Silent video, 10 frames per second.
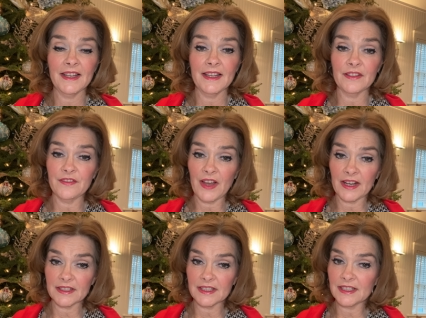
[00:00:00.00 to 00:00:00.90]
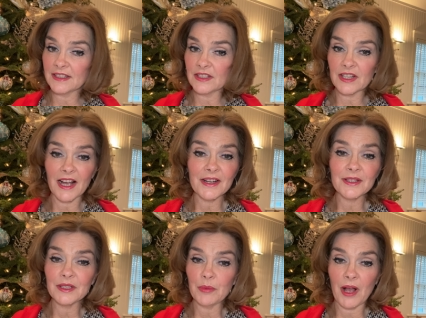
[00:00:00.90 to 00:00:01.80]
In fact, it's
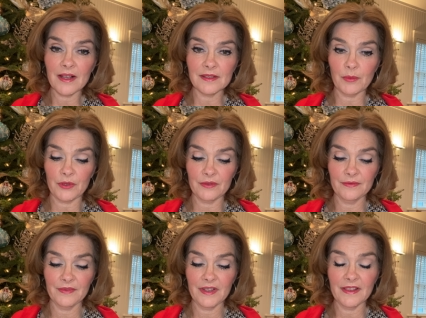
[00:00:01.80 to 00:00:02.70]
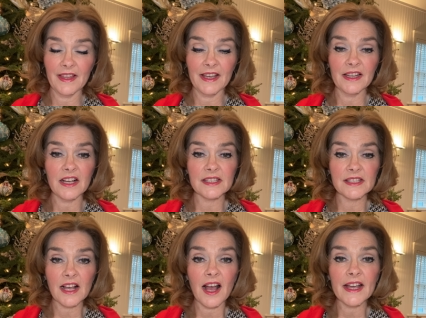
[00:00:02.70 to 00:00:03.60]
entirely possible that
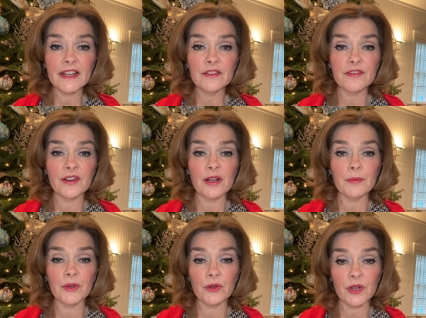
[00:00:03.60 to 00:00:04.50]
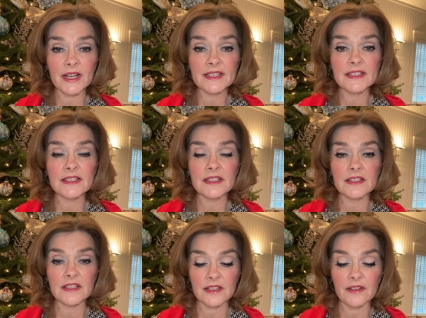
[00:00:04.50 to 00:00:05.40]
aside from Christ's
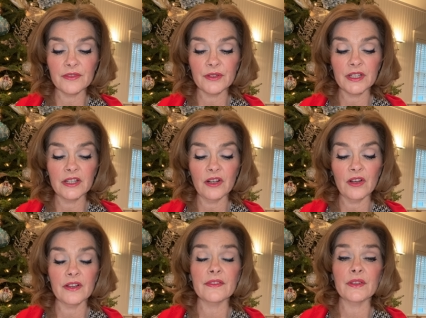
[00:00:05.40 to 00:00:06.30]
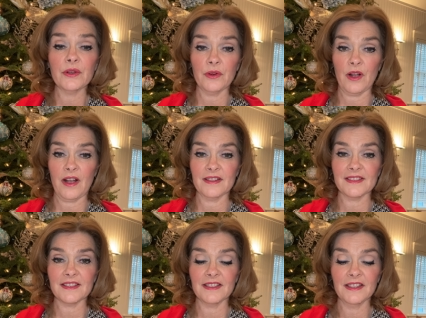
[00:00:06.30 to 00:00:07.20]
suffering on the
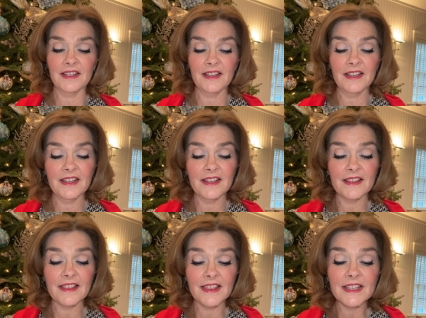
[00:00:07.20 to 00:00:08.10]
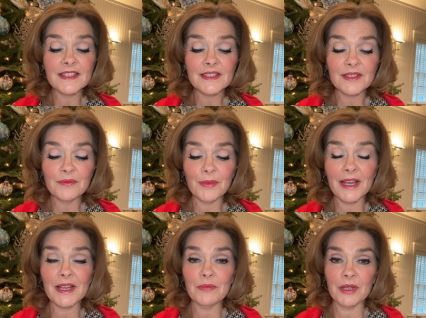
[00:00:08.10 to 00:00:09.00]
cross, this
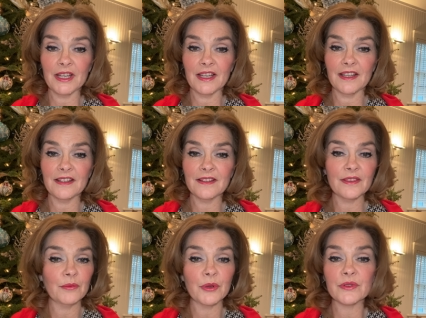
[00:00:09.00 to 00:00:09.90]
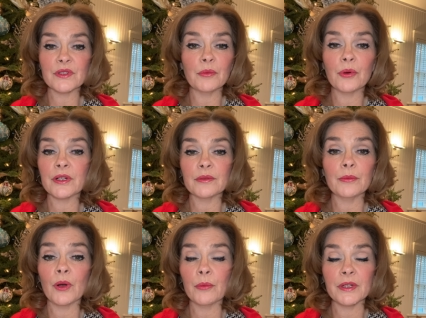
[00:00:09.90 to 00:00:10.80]
may be the most important
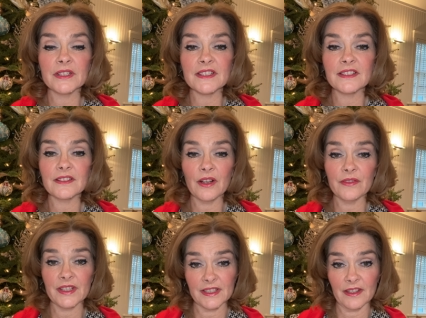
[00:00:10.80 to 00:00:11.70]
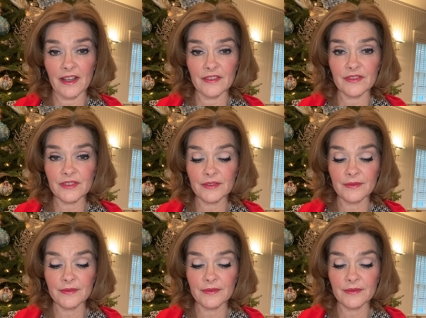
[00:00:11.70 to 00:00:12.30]
moment of his life.